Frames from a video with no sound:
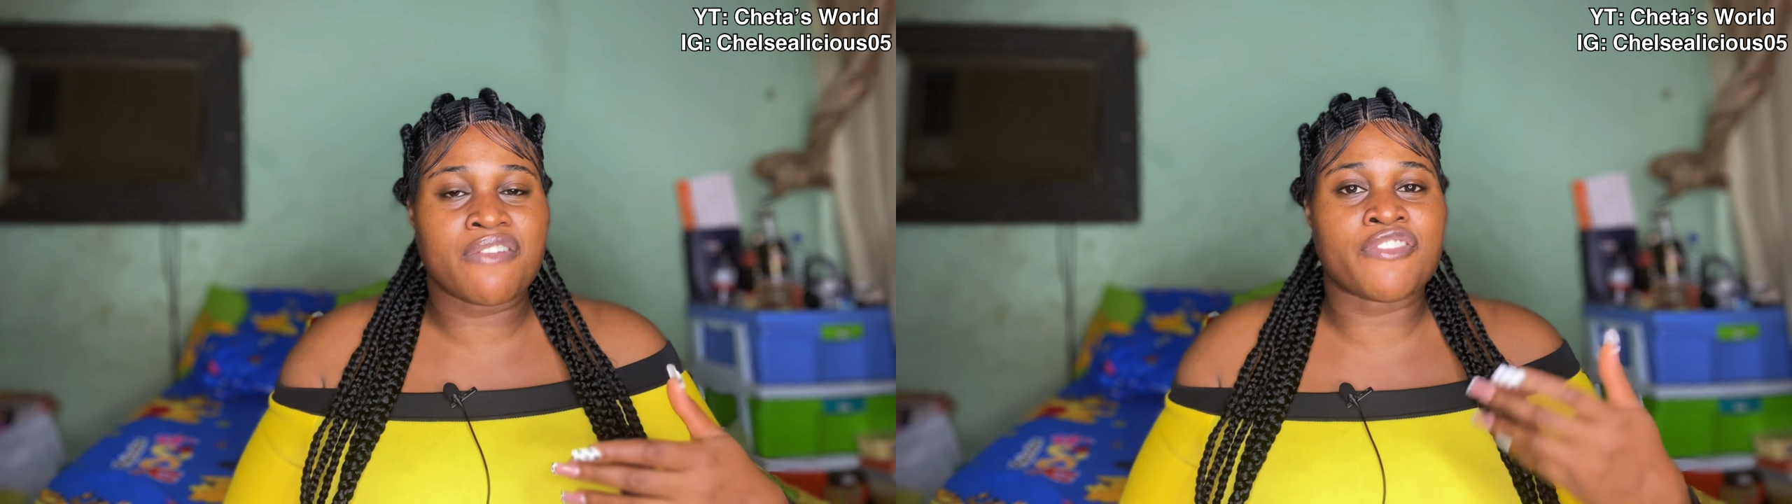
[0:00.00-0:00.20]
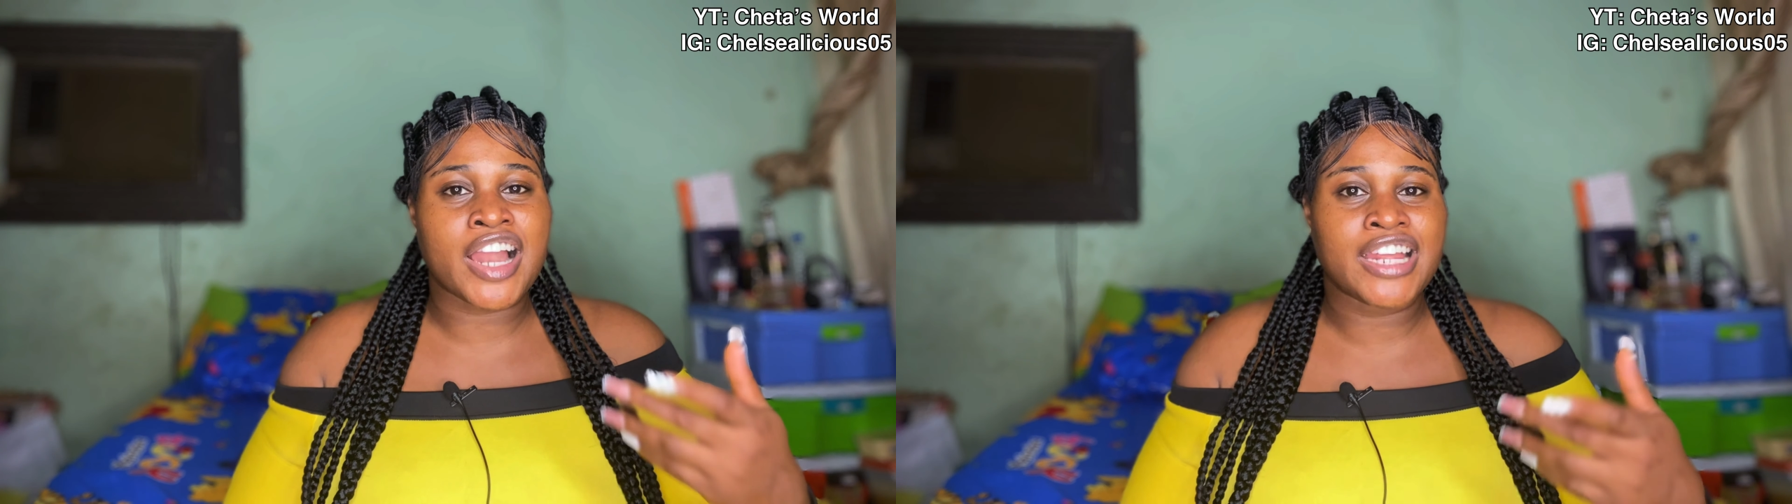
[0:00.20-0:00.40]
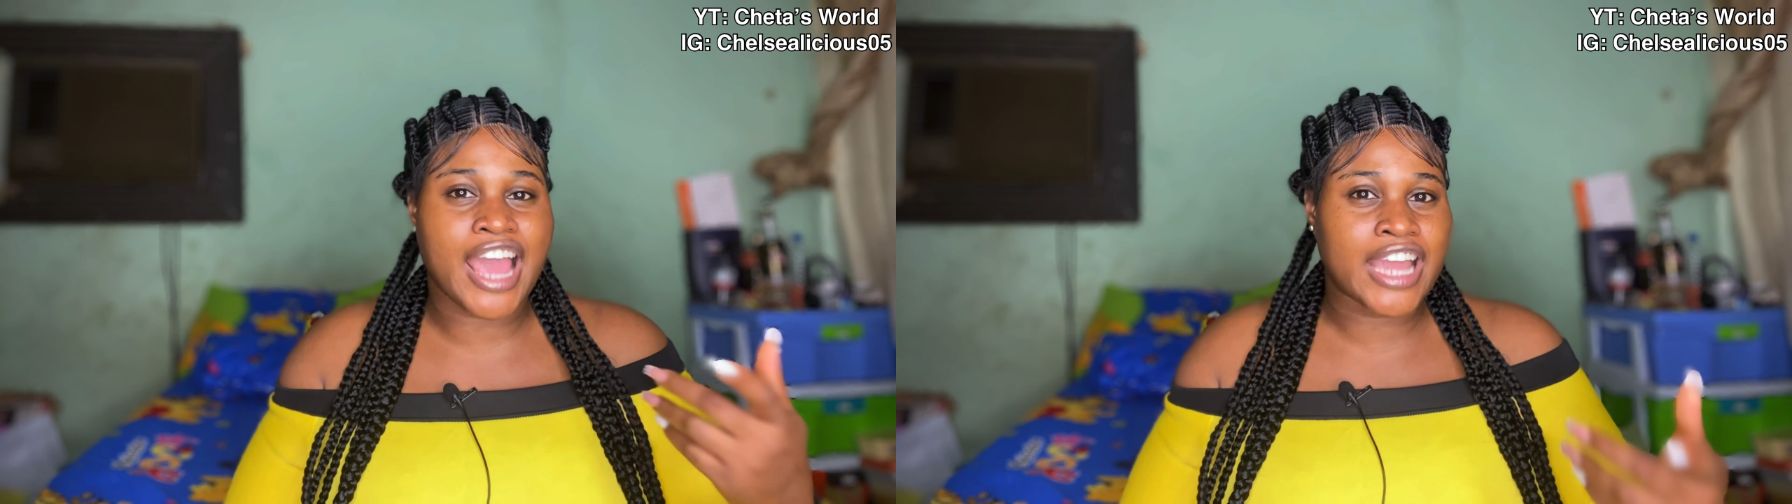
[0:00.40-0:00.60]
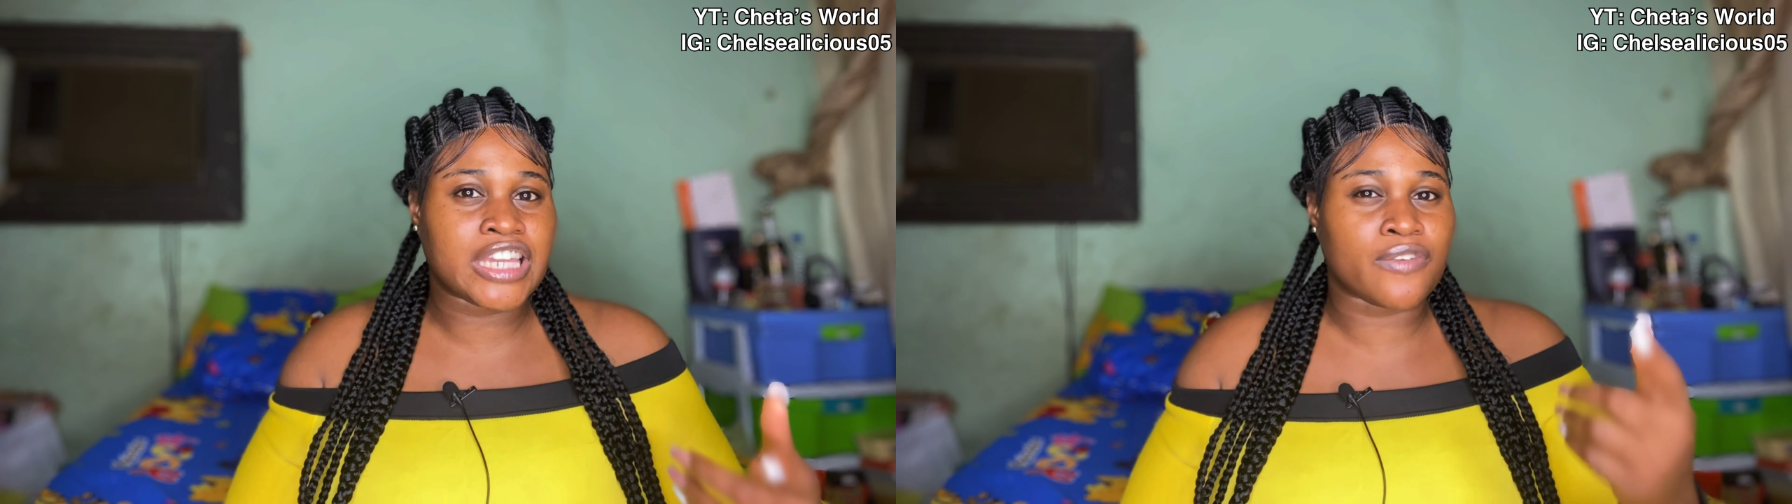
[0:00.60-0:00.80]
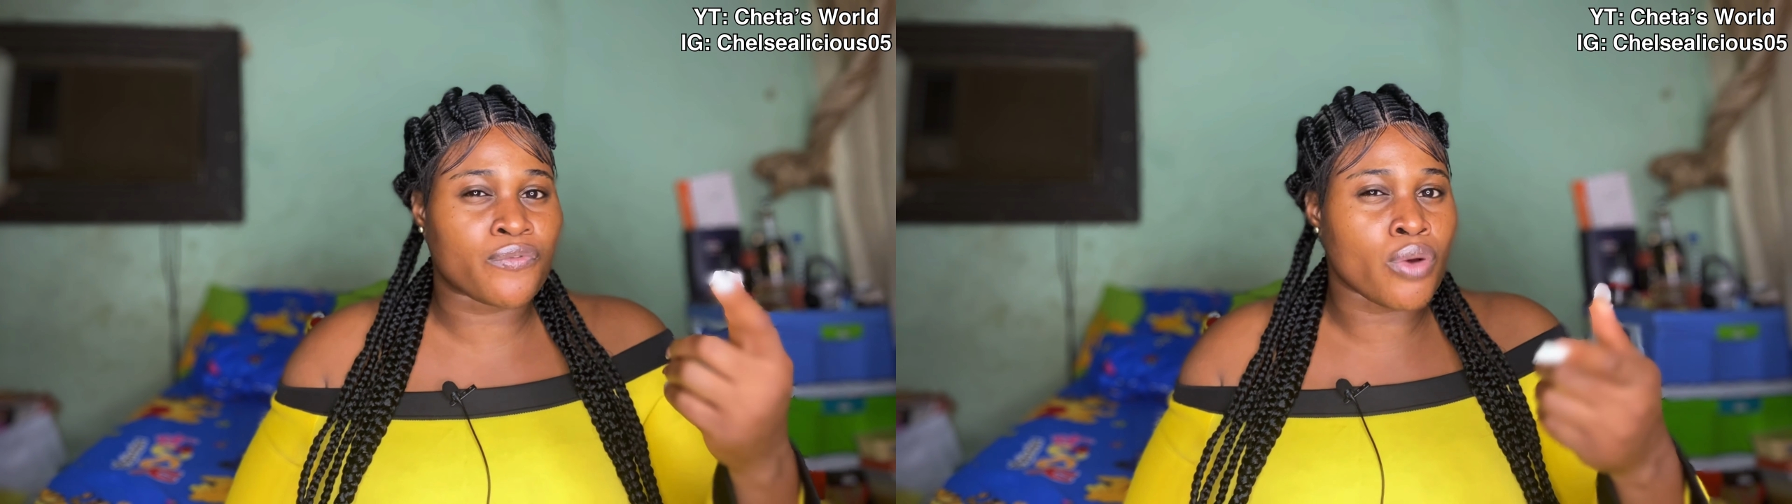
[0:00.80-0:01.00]
a valid
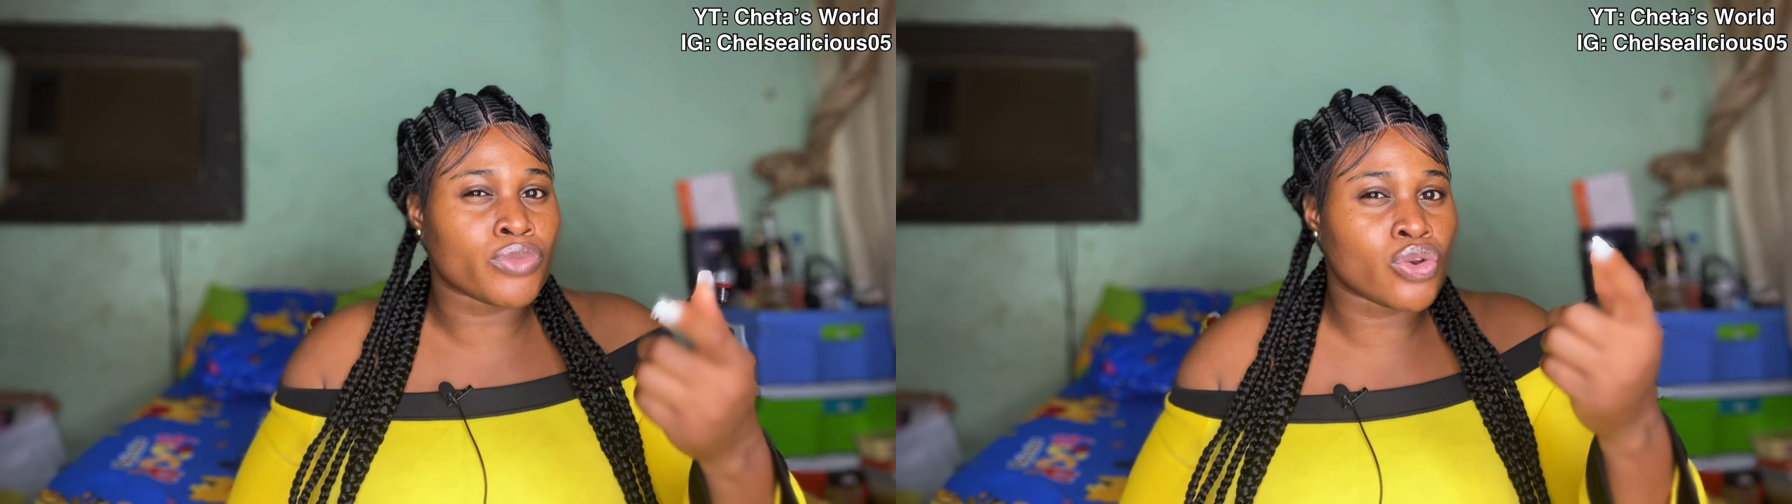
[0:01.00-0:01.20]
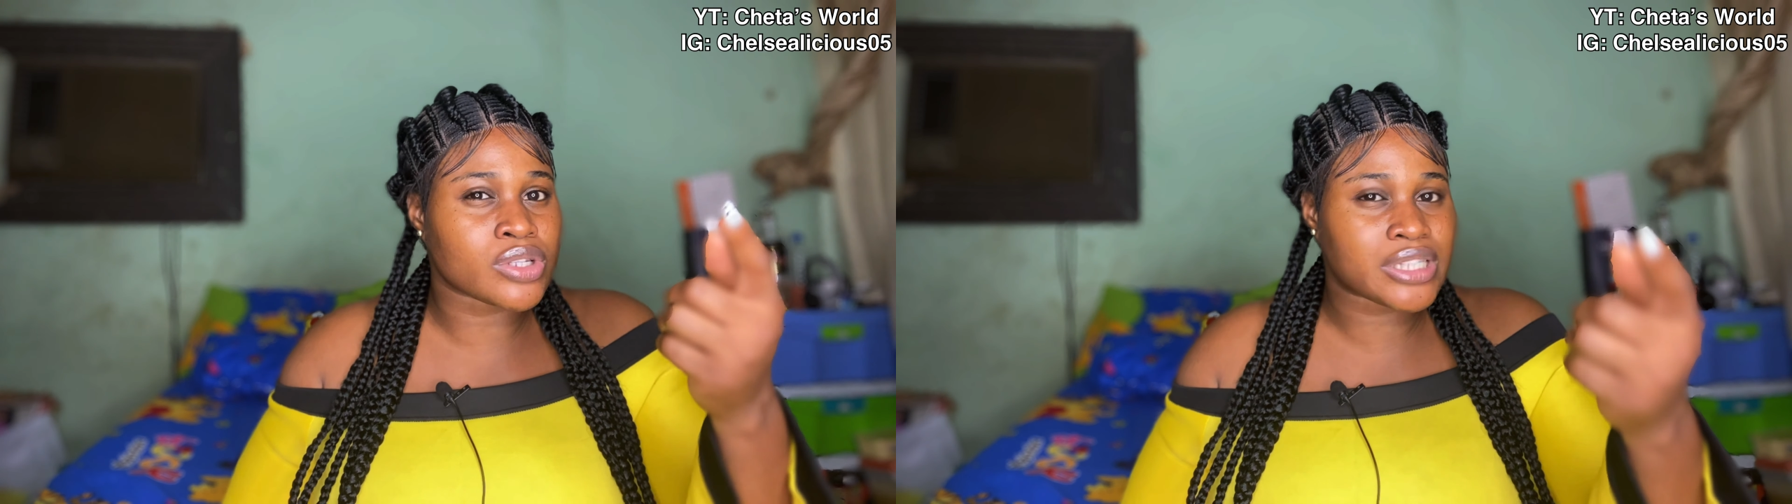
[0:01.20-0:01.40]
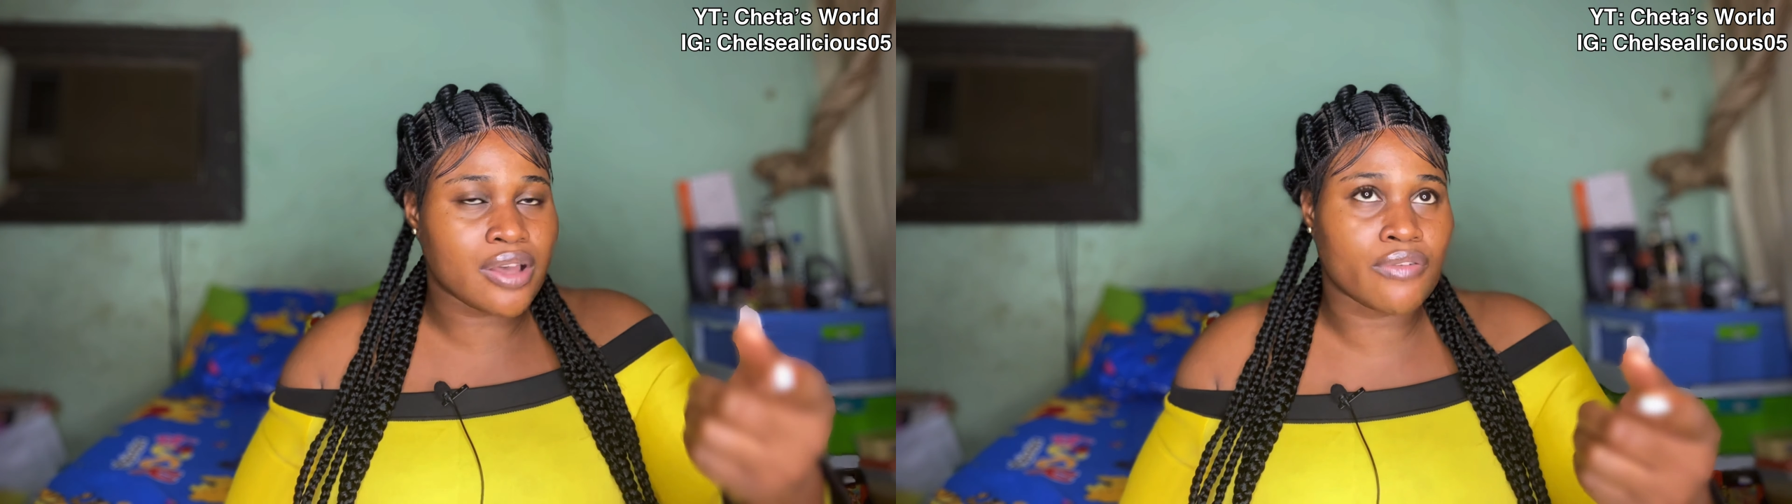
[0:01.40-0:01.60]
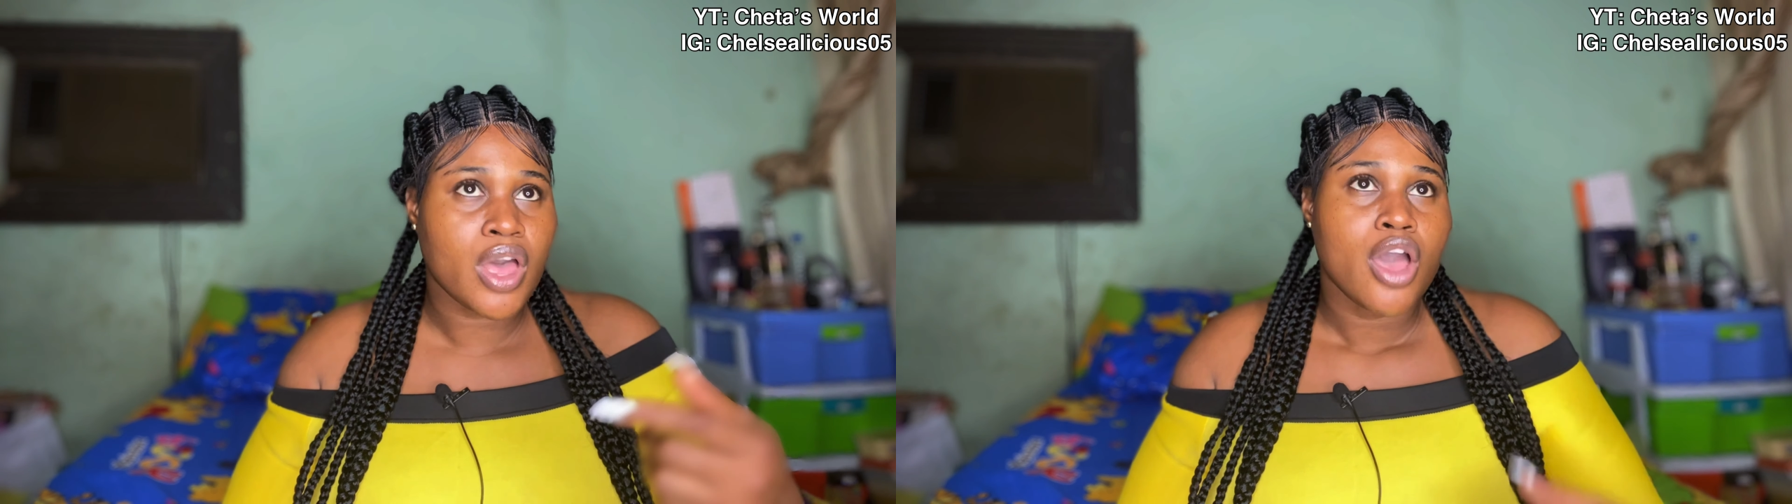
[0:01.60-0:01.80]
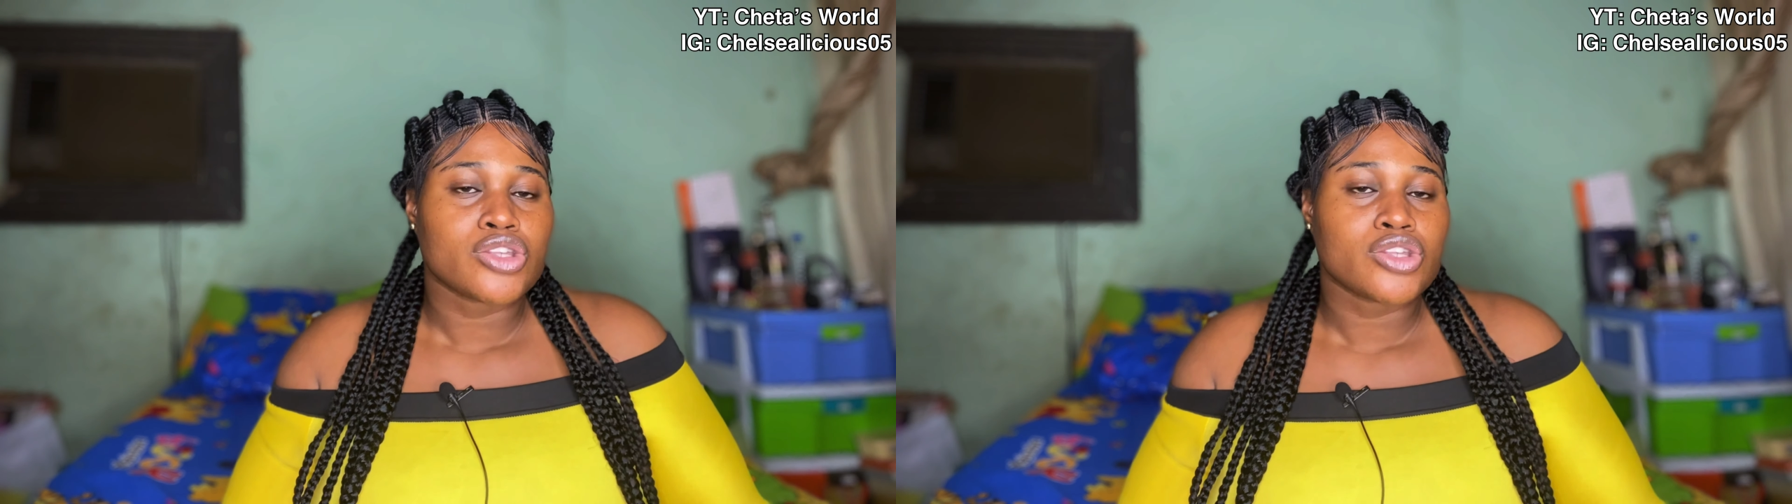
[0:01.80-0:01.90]
ID from yourself.